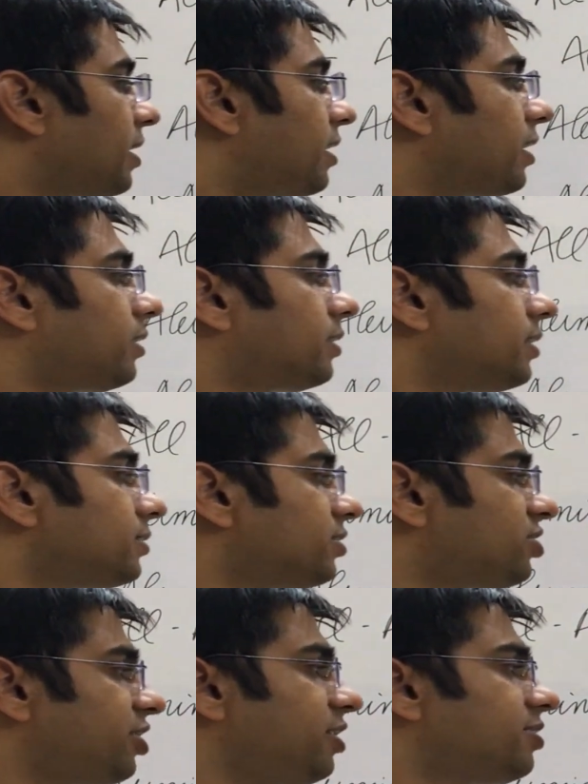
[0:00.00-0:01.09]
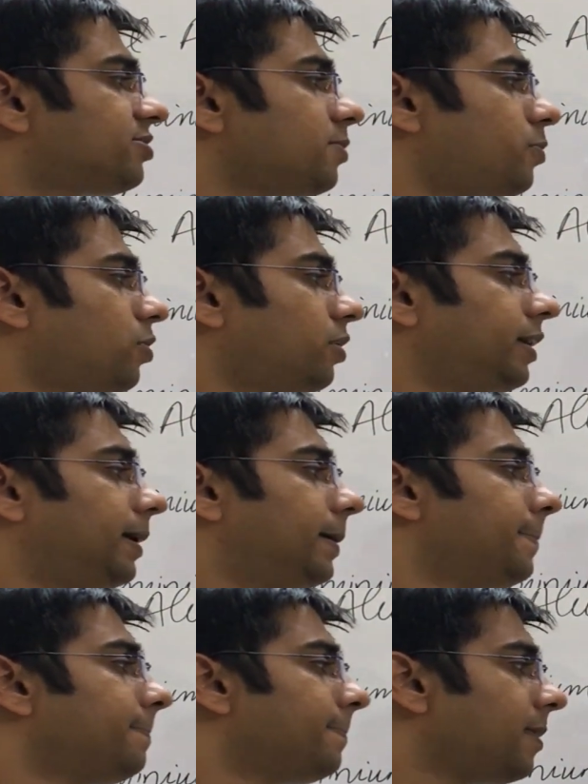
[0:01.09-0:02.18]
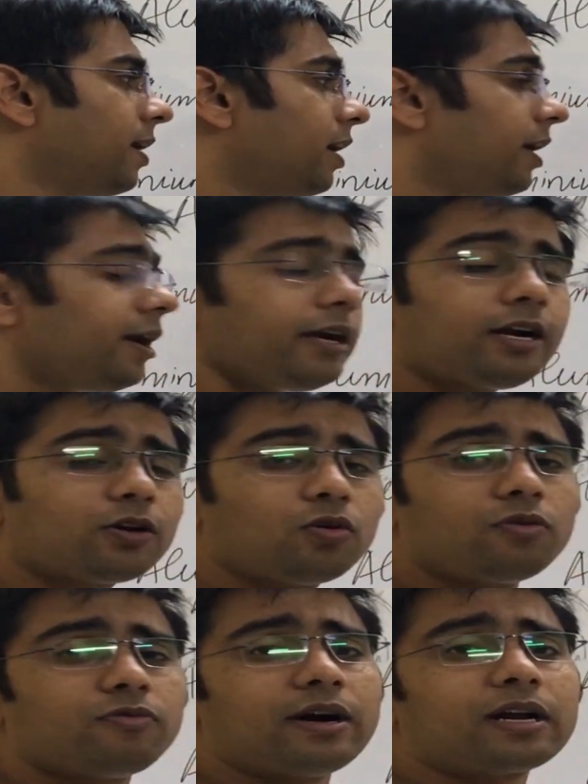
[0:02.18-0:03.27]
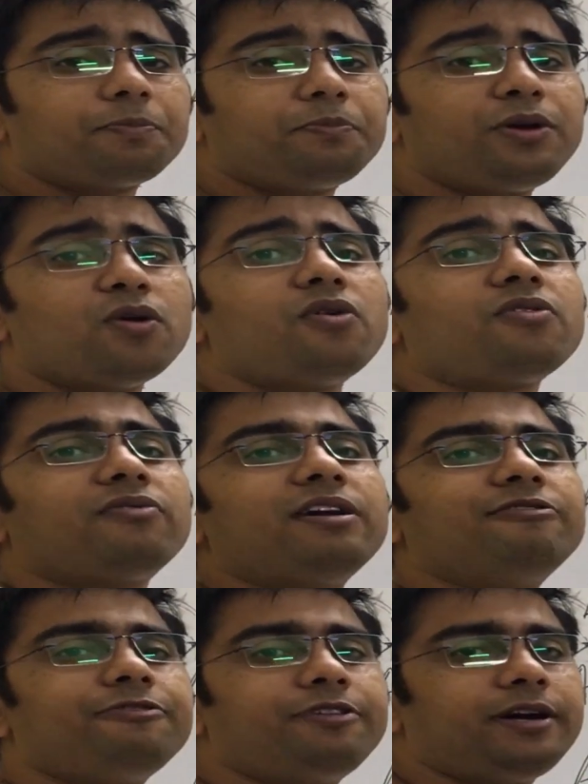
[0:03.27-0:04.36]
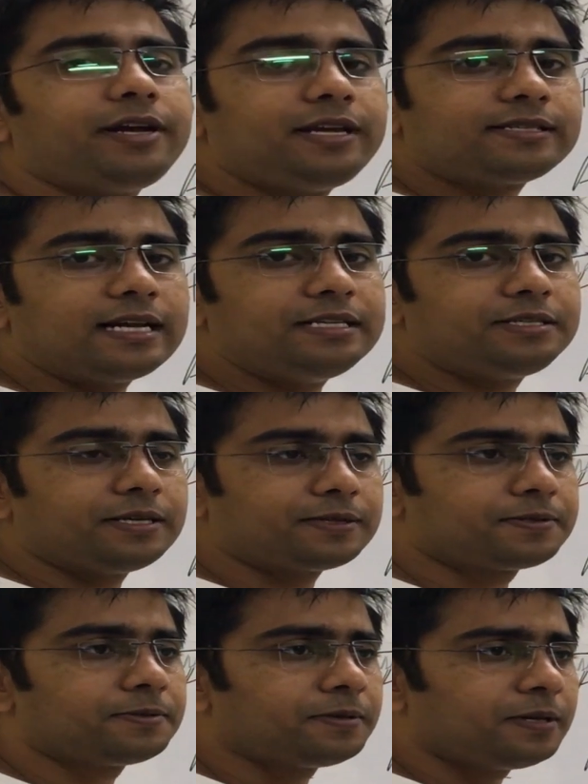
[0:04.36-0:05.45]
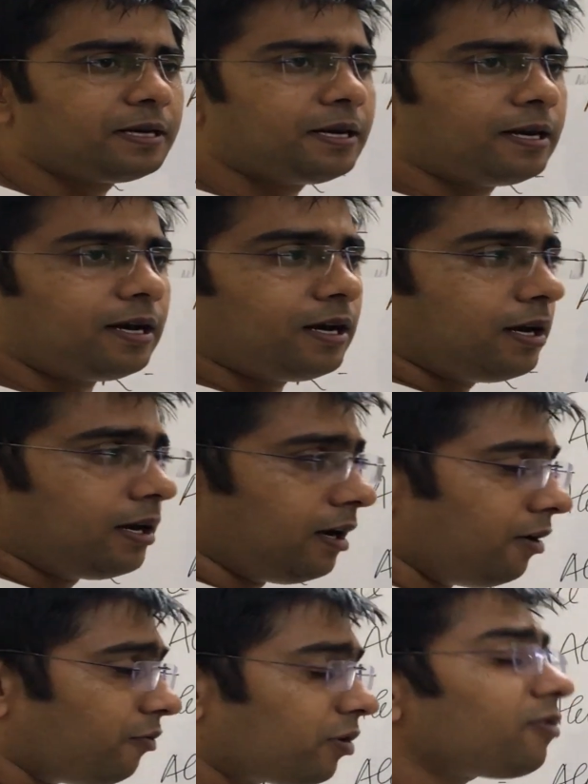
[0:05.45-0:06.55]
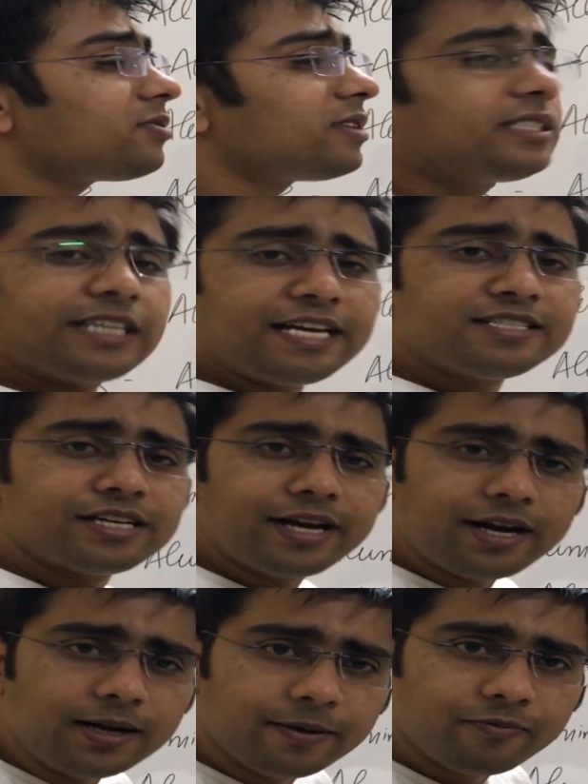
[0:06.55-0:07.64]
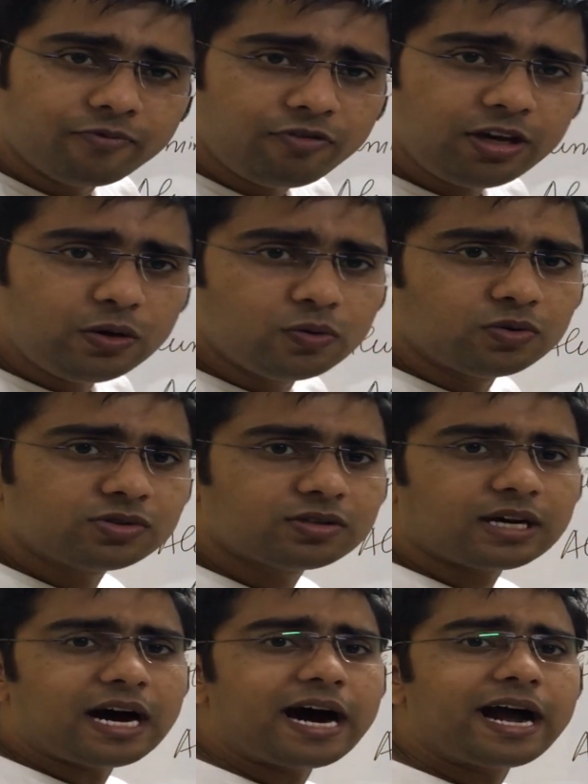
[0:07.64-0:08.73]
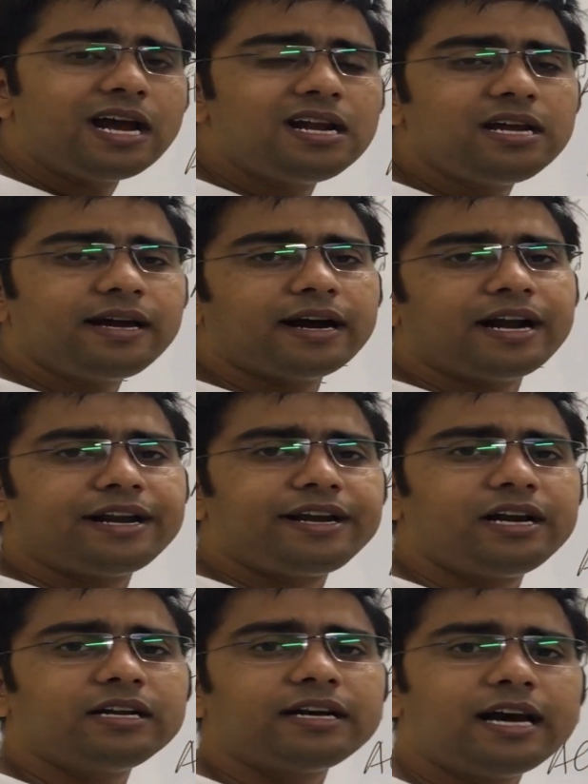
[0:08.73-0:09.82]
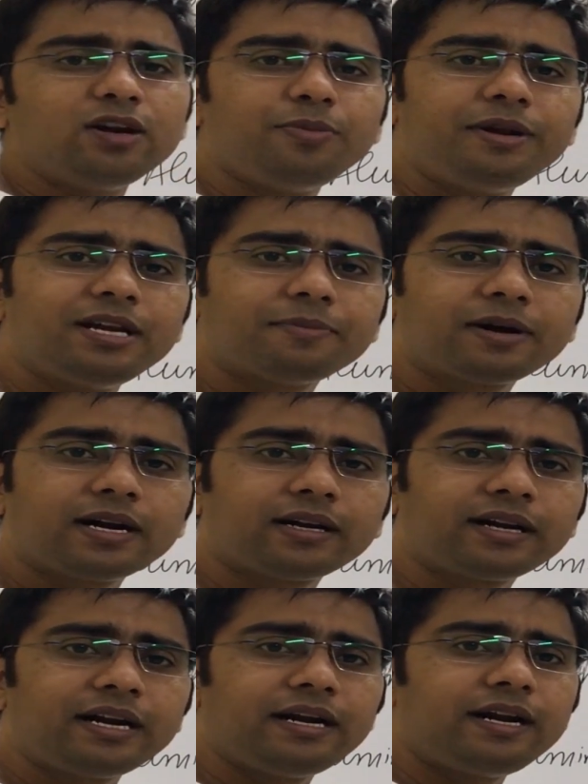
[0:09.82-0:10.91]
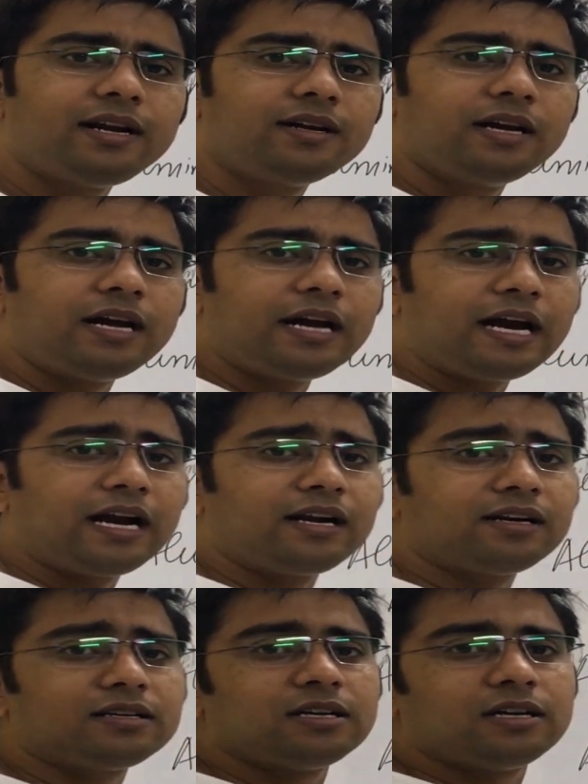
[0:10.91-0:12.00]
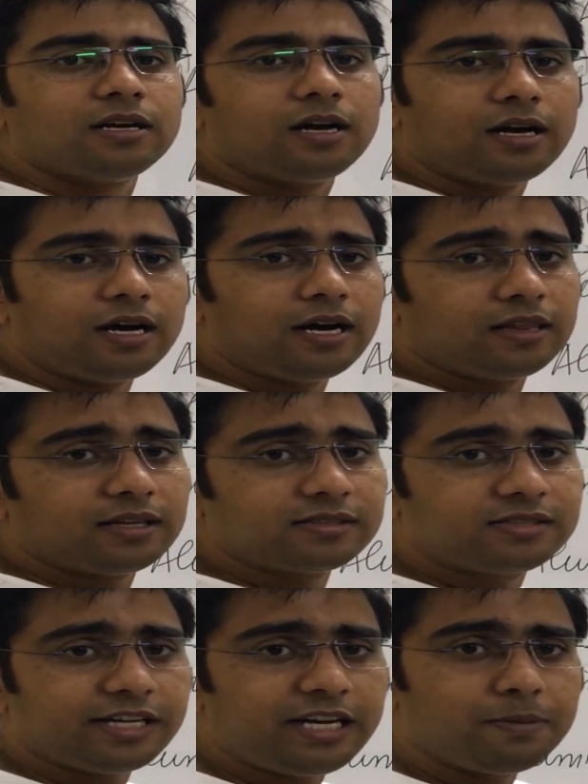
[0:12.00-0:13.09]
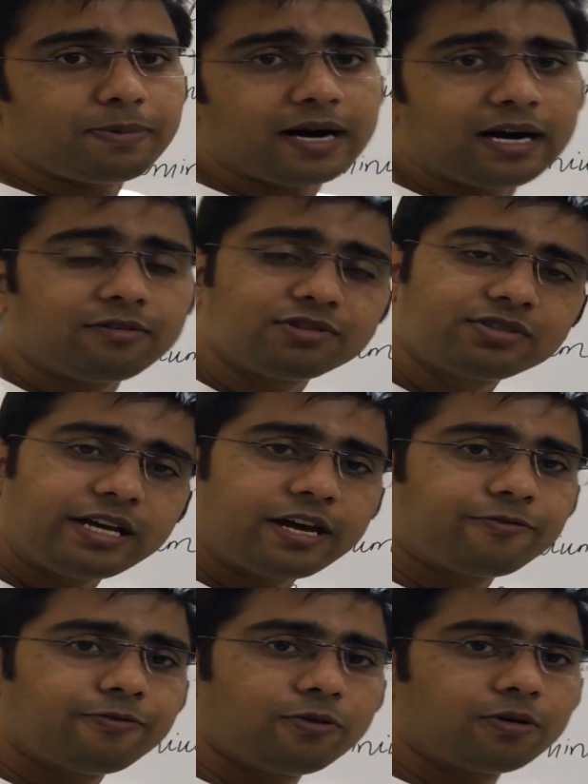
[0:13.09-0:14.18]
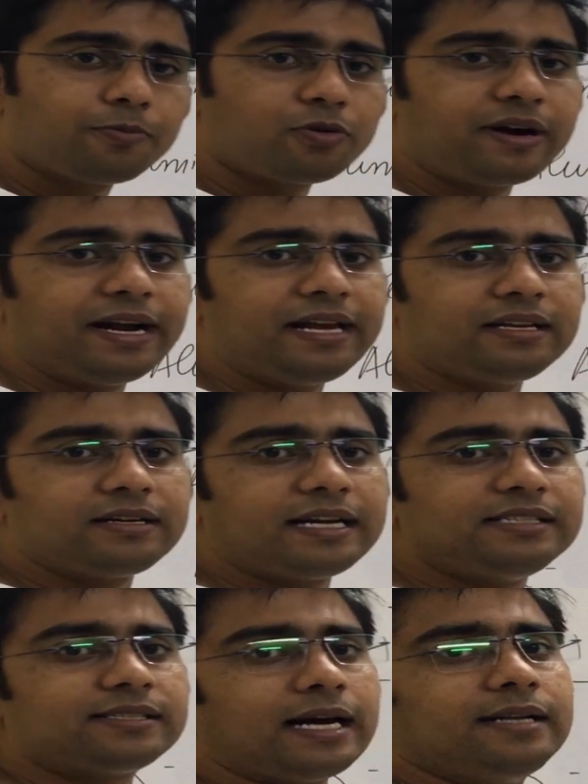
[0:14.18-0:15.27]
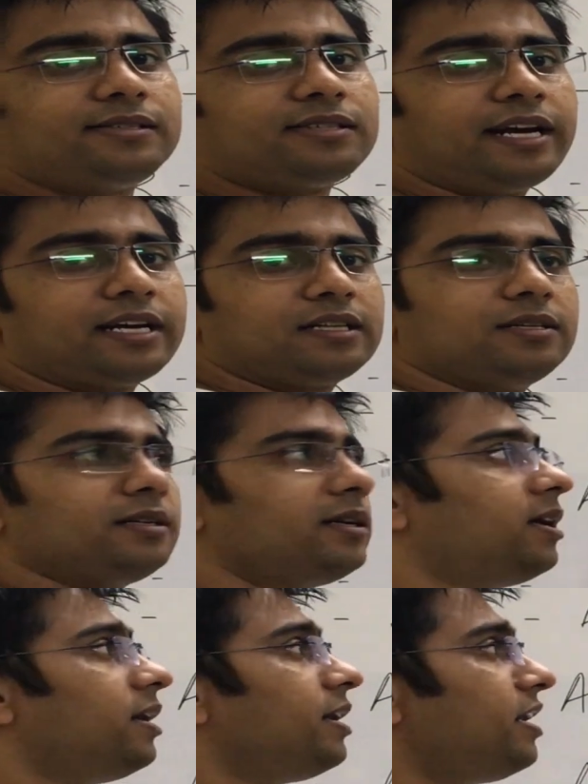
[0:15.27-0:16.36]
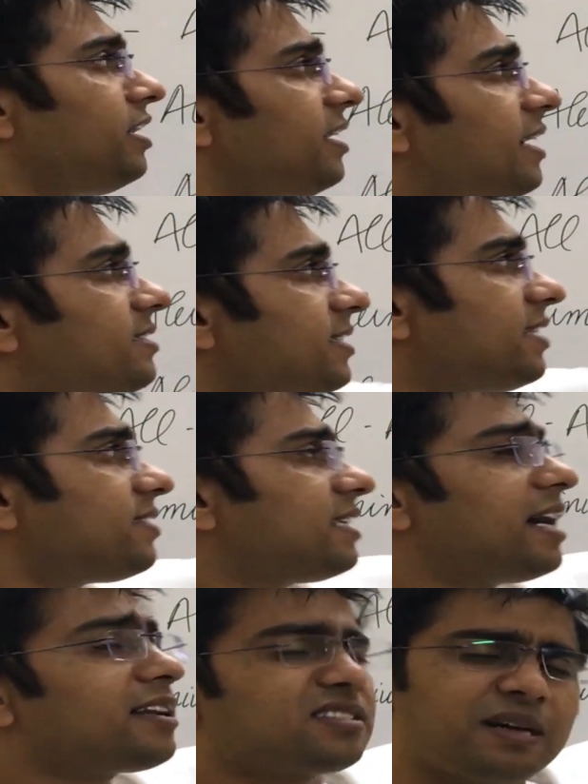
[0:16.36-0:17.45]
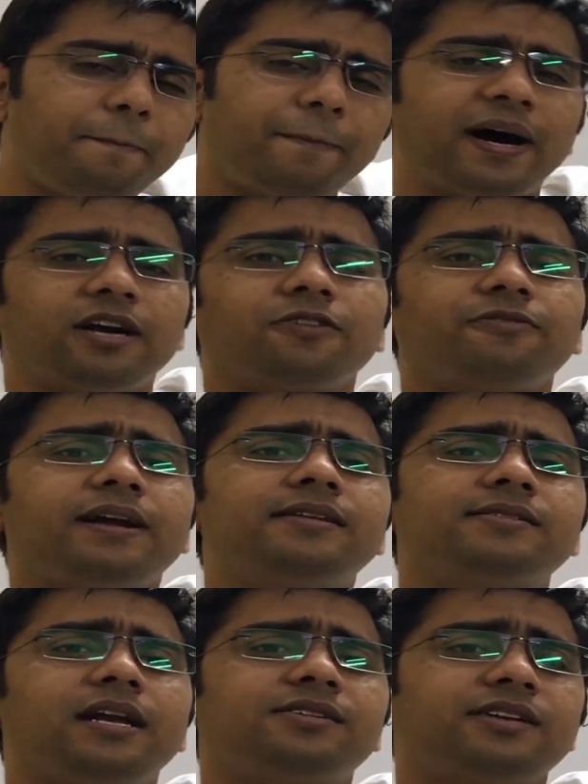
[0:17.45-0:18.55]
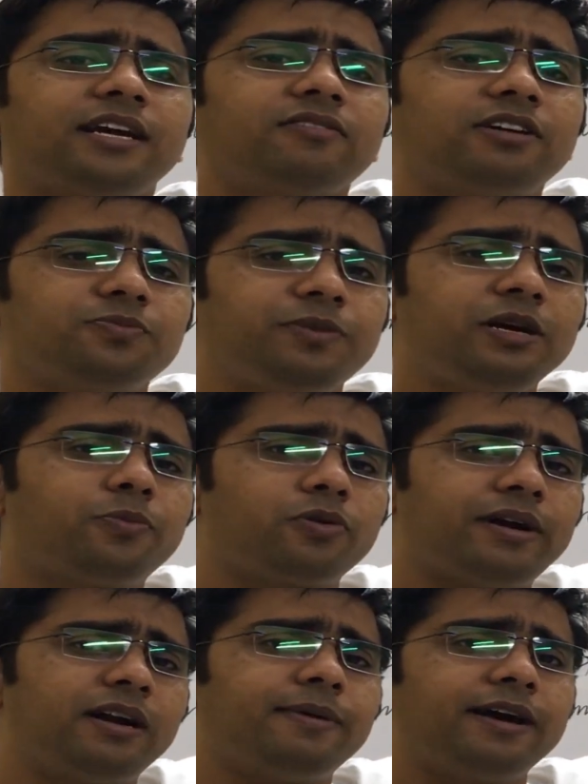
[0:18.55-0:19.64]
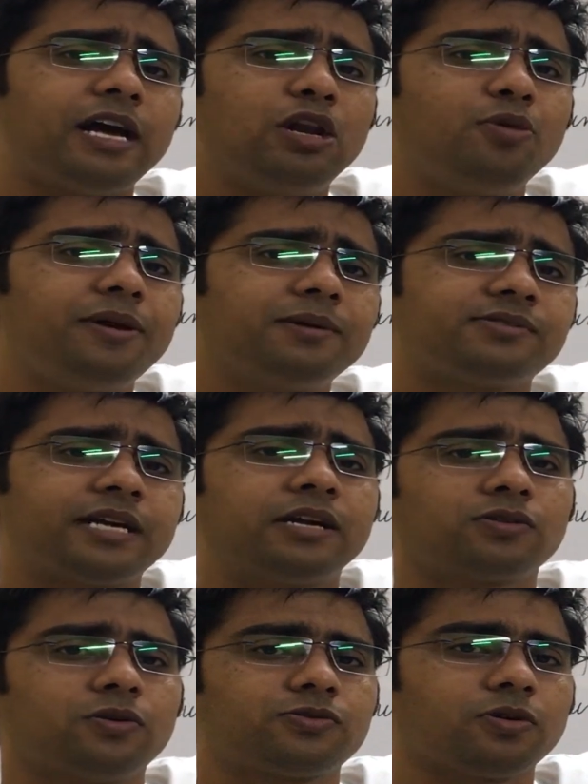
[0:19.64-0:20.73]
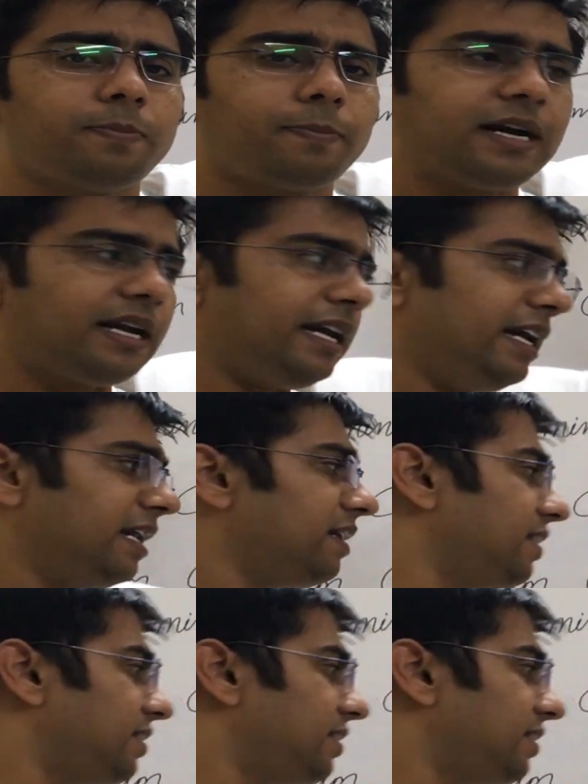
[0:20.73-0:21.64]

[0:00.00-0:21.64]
conductor steel supported. It could work beyond 150 degrees Celsius. What was the change in it? We used highly annealed aluminum conductor in it, and the steel part was there for providing tensile strength. In ACSR, some part of tensile strength was being provided by aluminum strands also, but in